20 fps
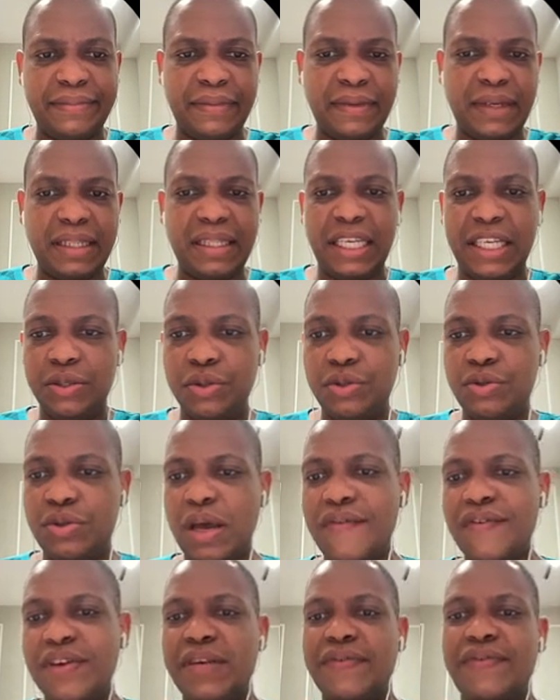they used to have
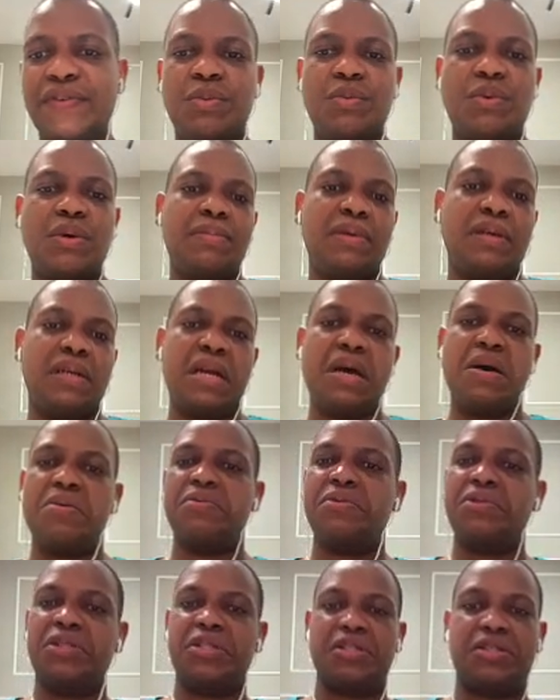a different one, but now
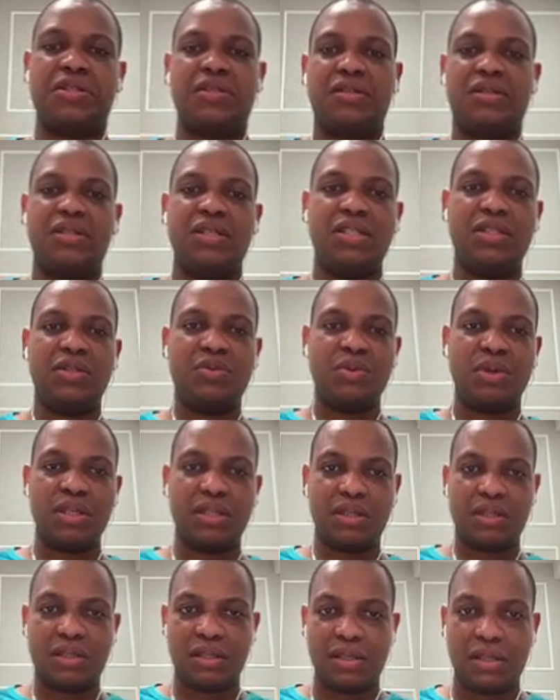it's just these
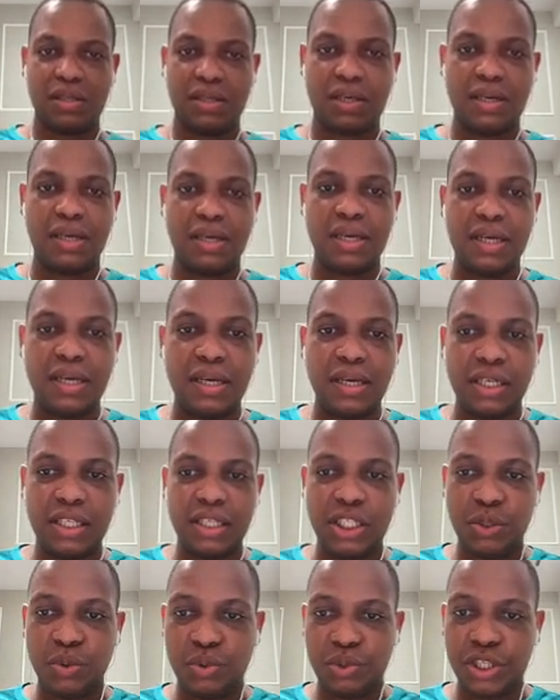ones.
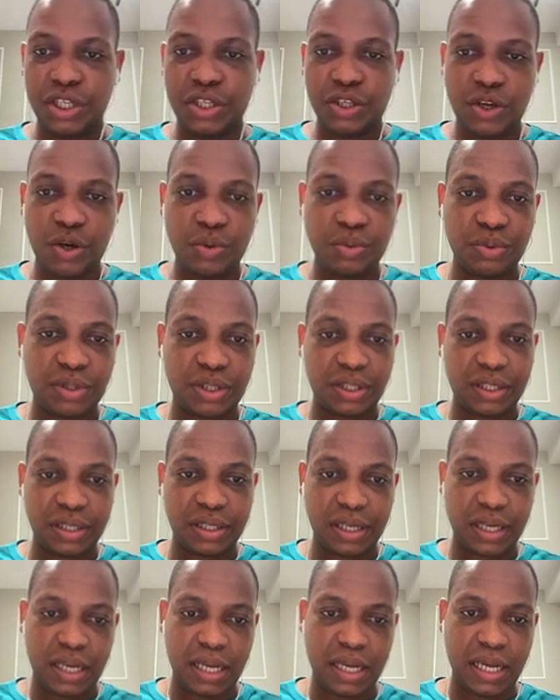Do's and don'ts.
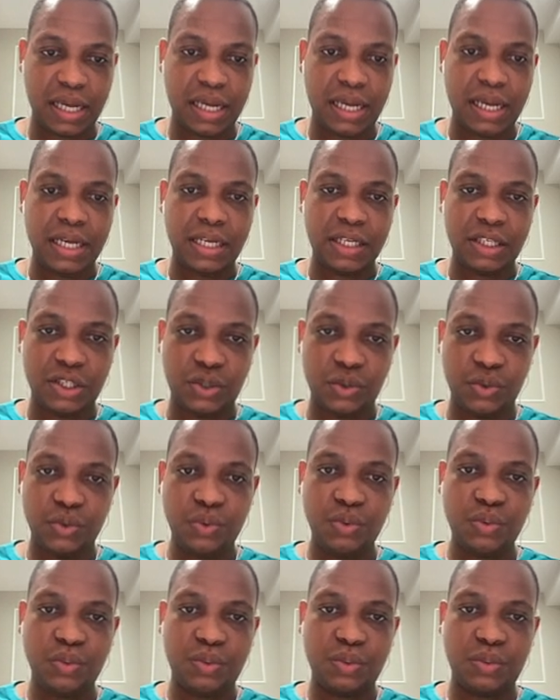Do,
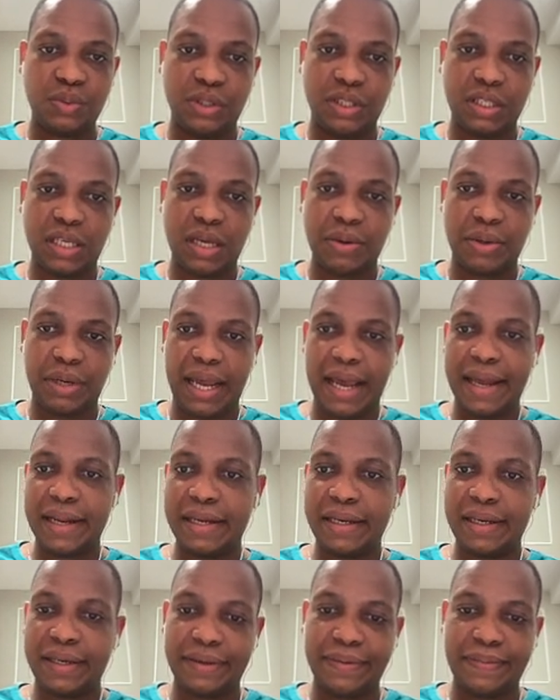this is how they edit.
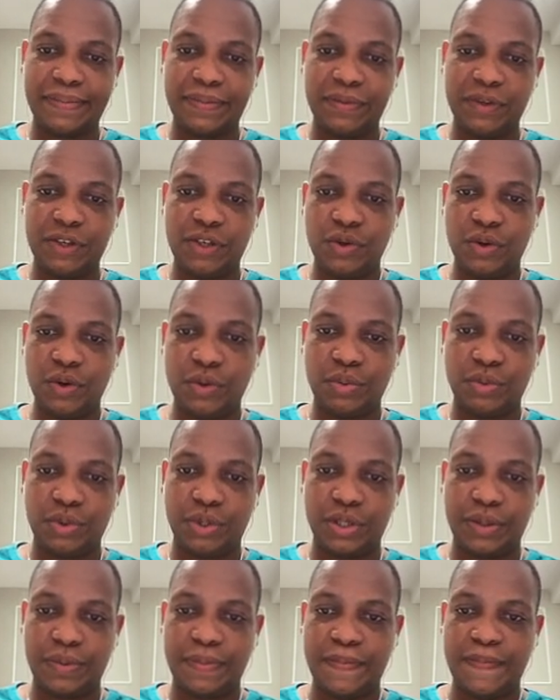Don't.
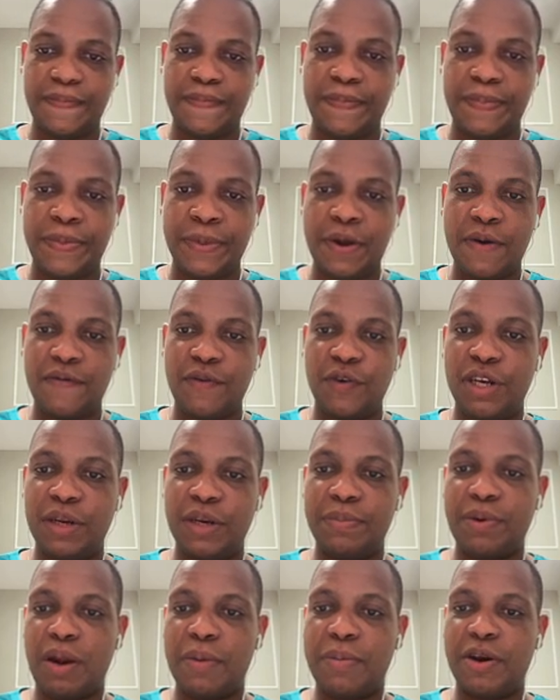Avoiding
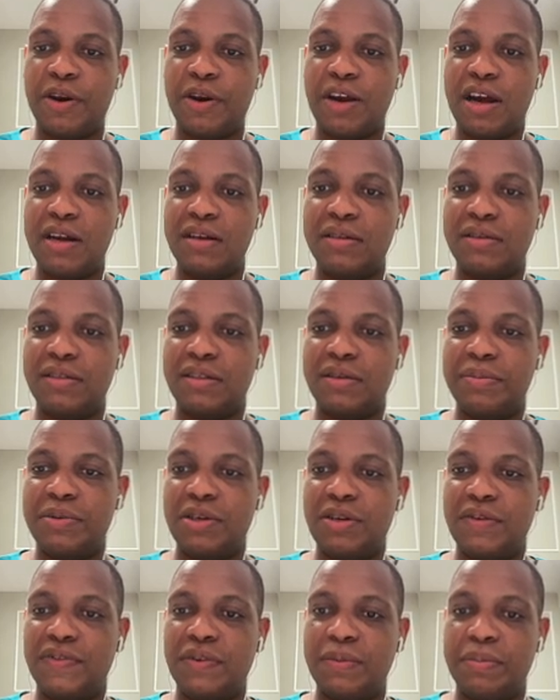primary colors in the middle
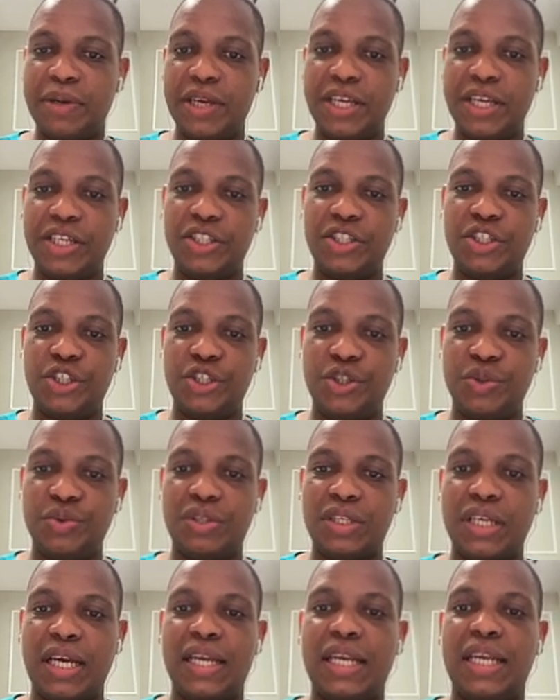of the page, use
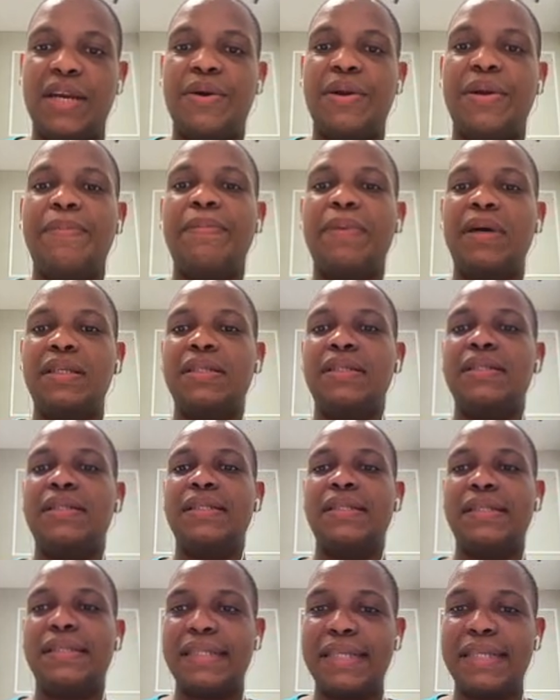secondary buttons
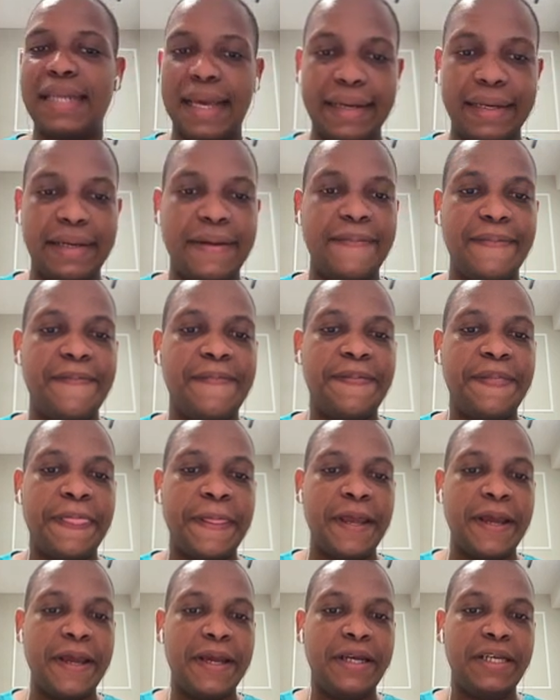instead.
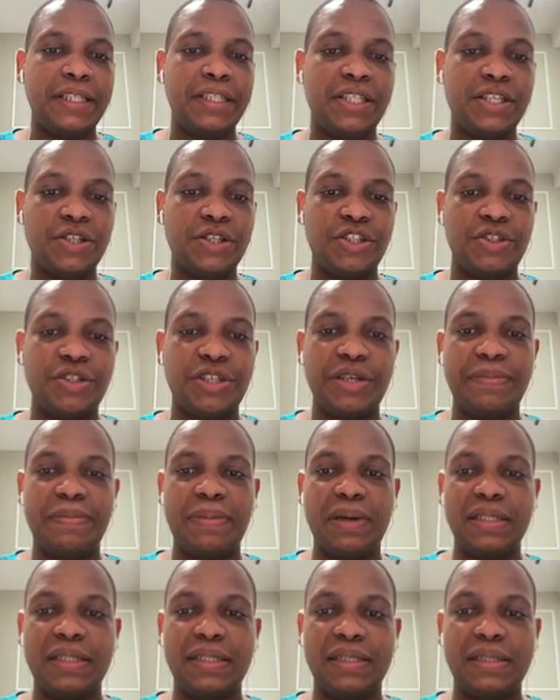Tertiary
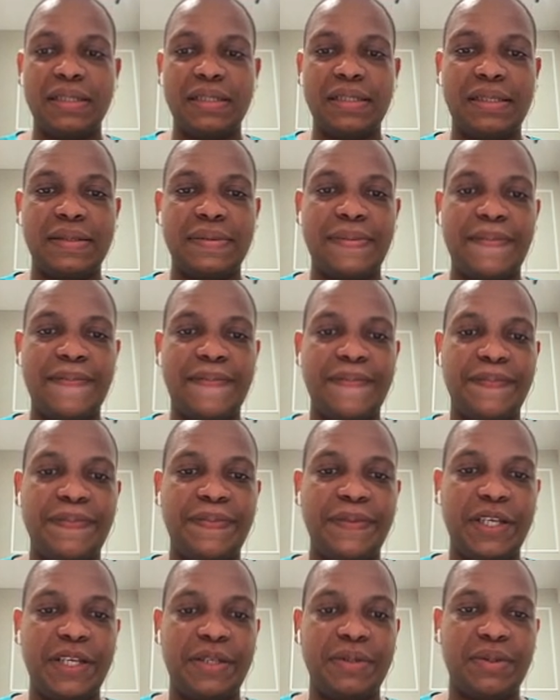buttons,
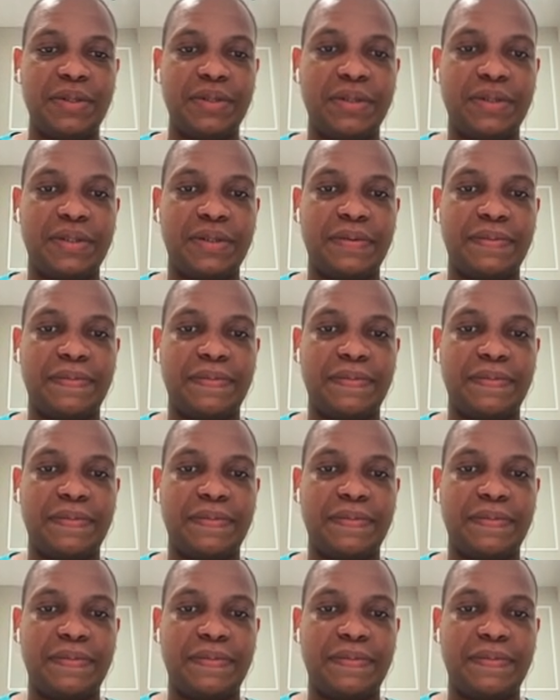these ones.